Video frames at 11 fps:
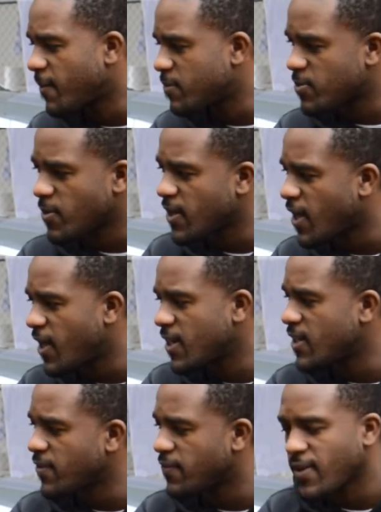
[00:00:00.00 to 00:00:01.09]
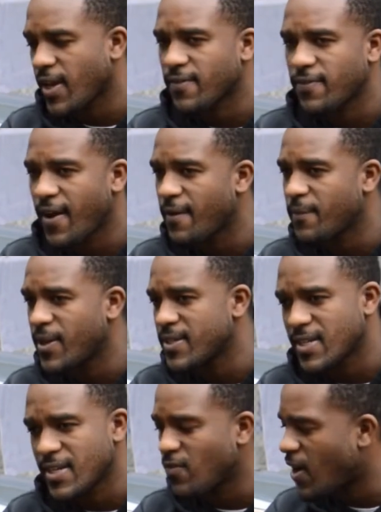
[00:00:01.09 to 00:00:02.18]
Spray it on, leave it for like 5
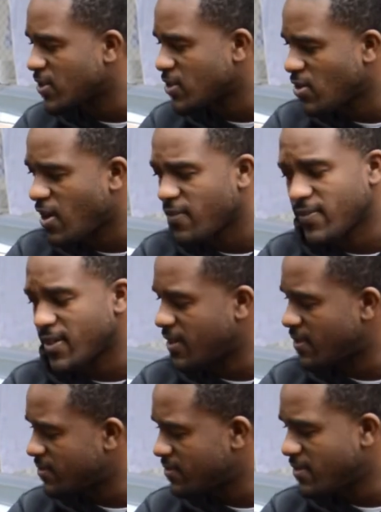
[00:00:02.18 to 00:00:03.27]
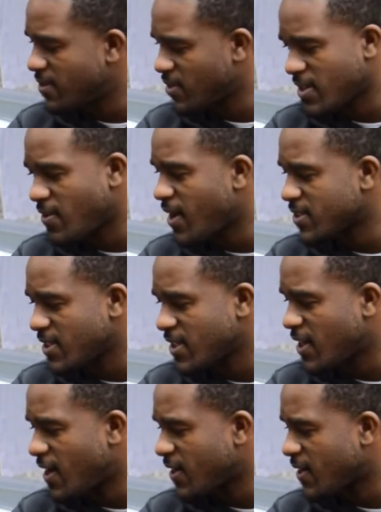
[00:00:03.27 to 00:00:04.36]
minutes, and then wash it off. And then when you're washing the
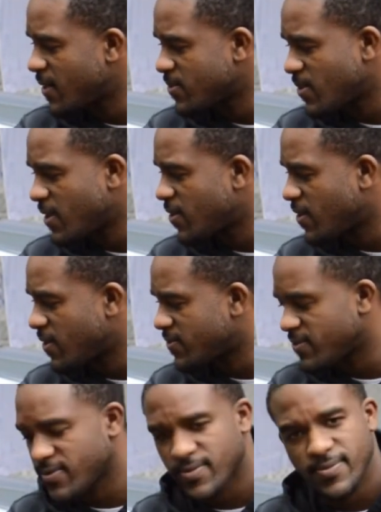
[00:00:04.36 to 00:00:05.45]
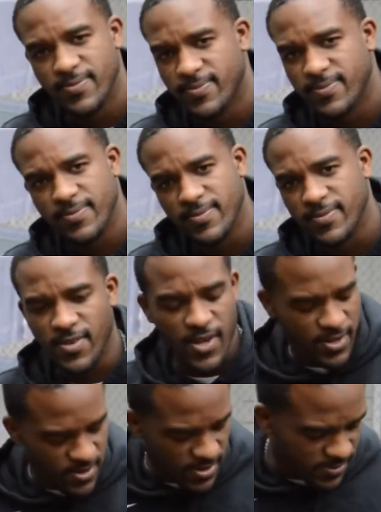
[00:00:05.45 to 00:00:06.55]
car, it comes right off.
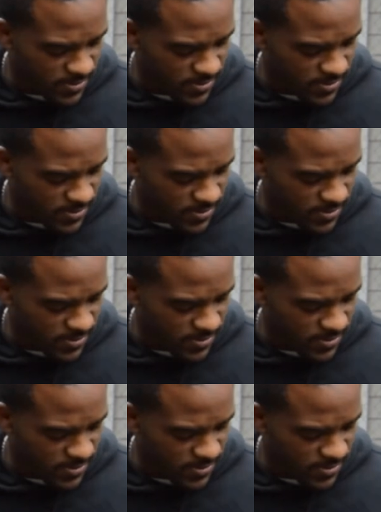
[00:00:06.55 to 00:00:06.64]
Right off.